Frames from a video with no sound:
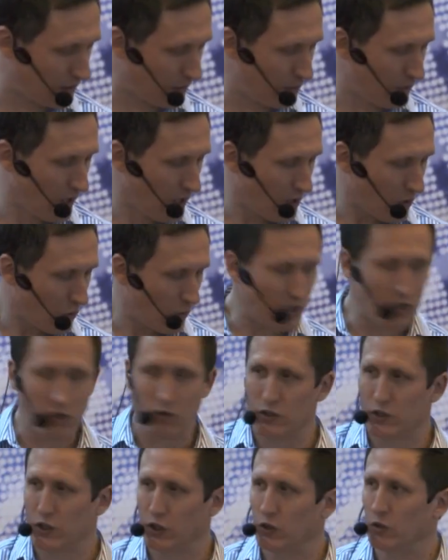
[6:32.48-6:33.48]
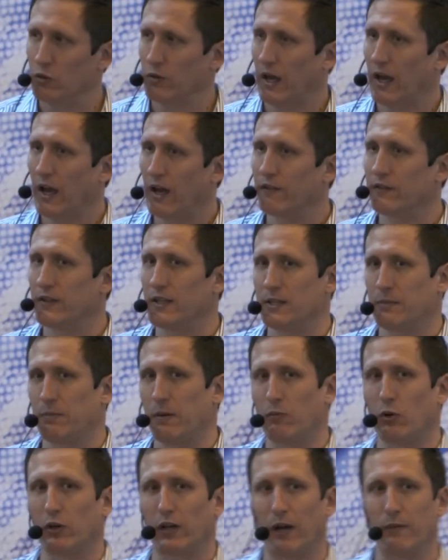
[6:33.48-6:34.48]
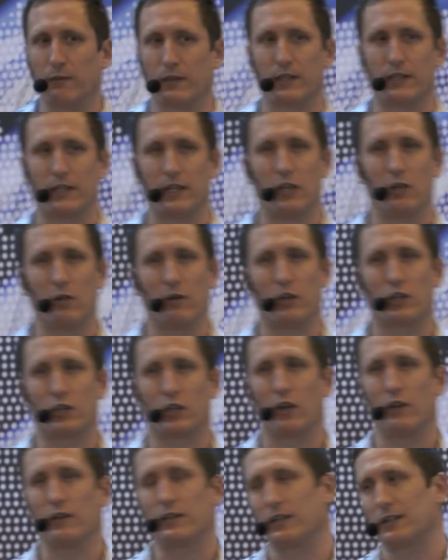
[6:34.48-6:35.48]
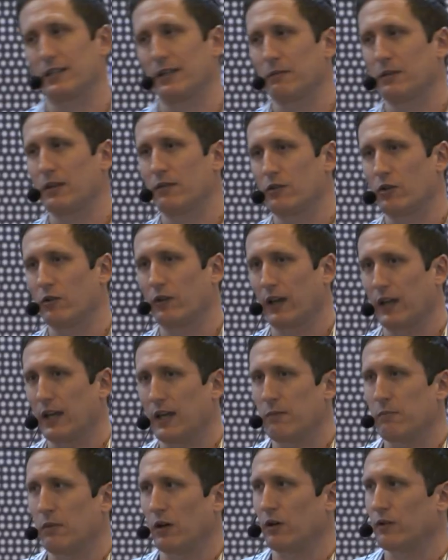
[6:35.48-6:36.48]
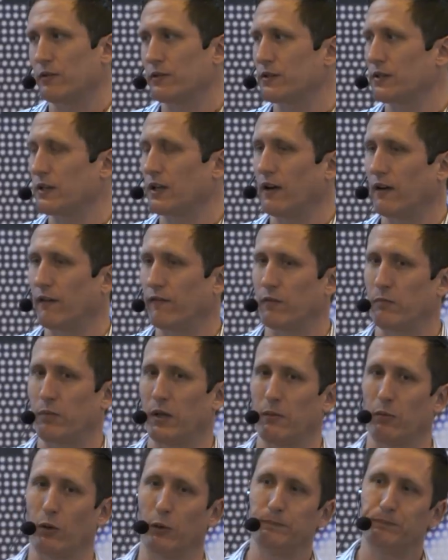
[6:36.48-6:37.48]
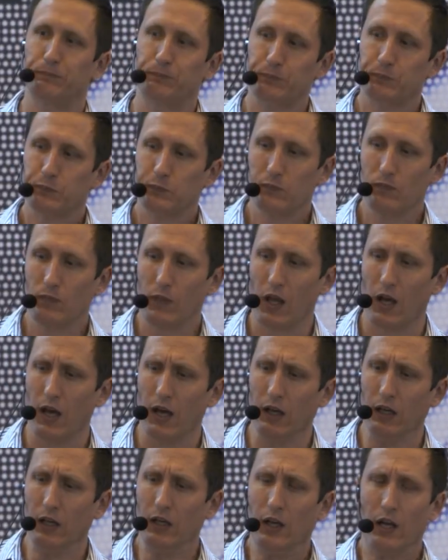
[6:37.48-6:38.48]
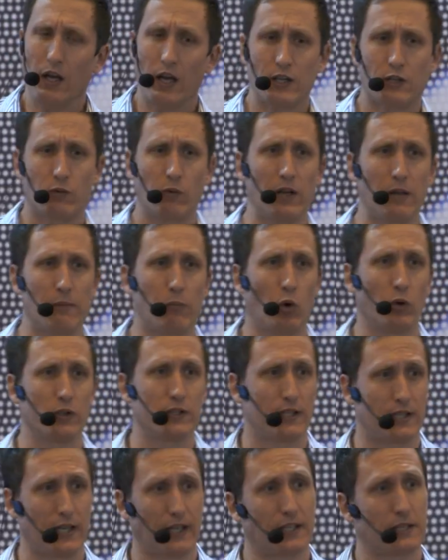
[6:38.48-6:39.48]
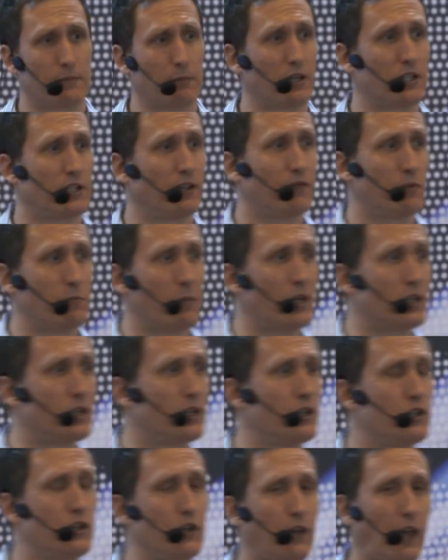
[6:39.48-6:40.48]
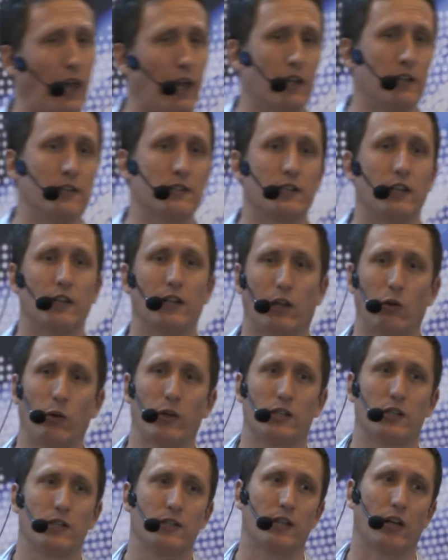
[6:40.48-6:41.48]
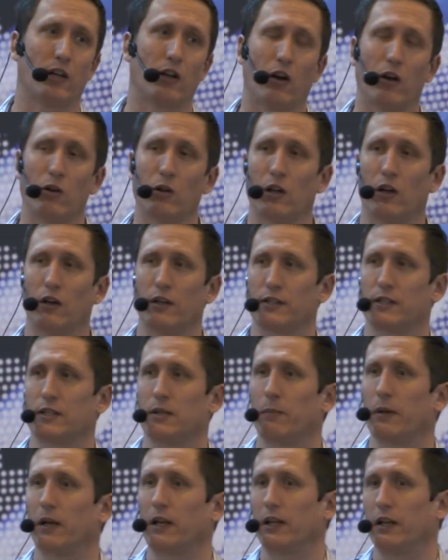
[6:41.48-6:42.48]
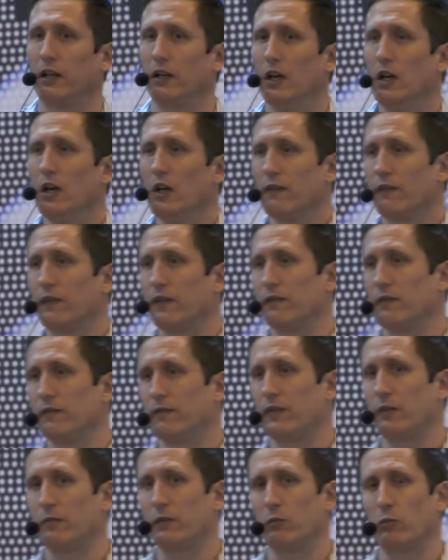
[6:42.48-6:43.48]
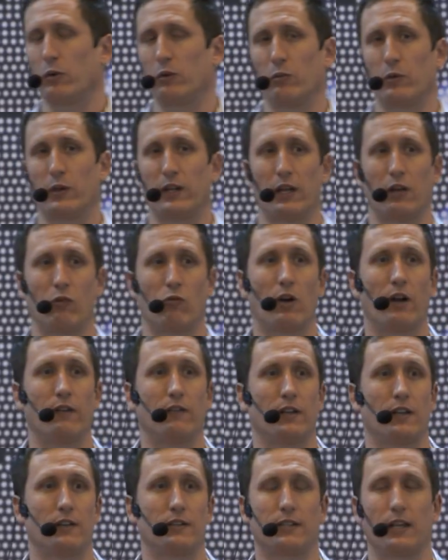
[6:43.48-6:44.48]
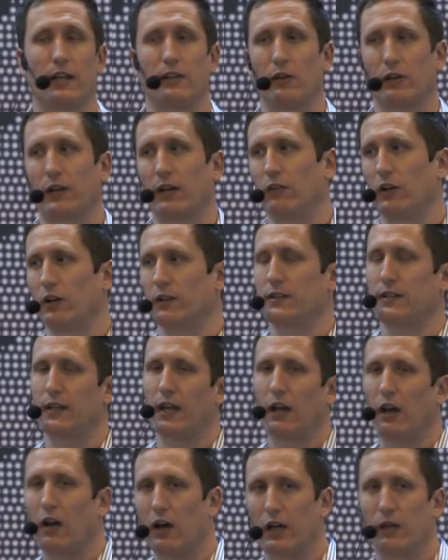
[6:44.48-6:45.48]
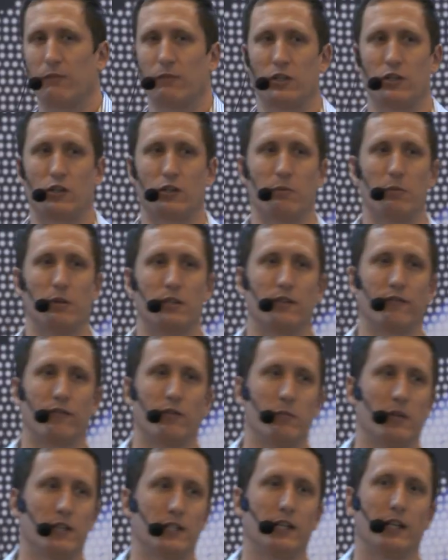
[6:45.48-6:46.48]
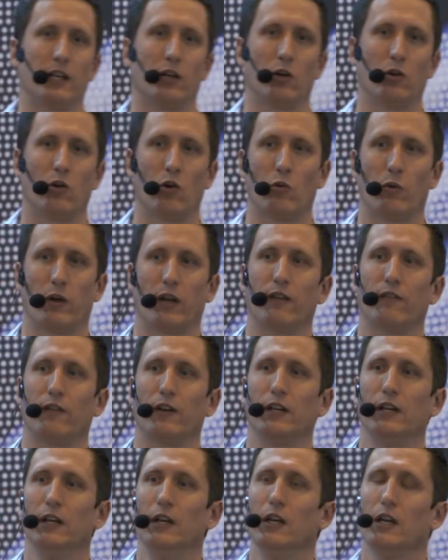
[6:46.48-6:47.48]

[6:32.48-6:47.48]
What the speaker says: them. When you do have these people come to see you at shows, and sometimes you'll get emails from people, it's really important to take as much information as you can. So the questions that I'll ask typically from them when they arrive at our stand, they'll come along and say, hi, I'm a distributor from Italy or whatever,